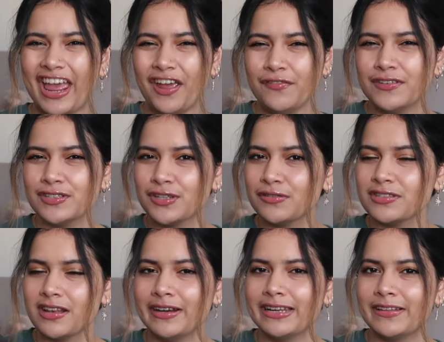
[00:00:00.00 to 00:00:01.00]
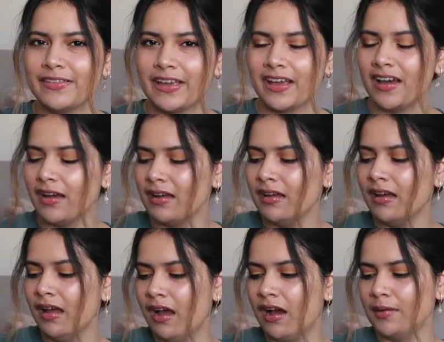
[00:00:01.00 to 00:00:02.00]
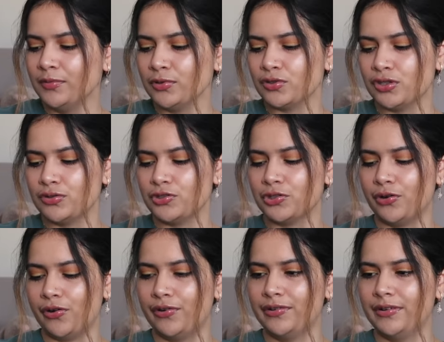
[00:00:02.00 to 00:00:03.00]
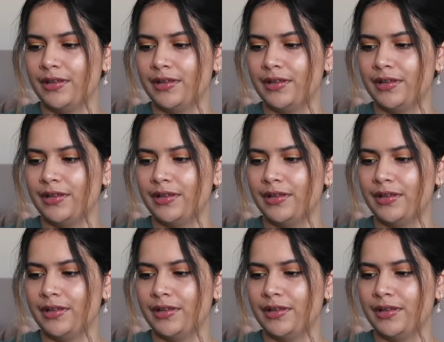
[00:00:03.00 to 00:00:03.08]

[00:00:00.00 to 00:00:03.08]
ever so slightly thicker. I'm not too sure.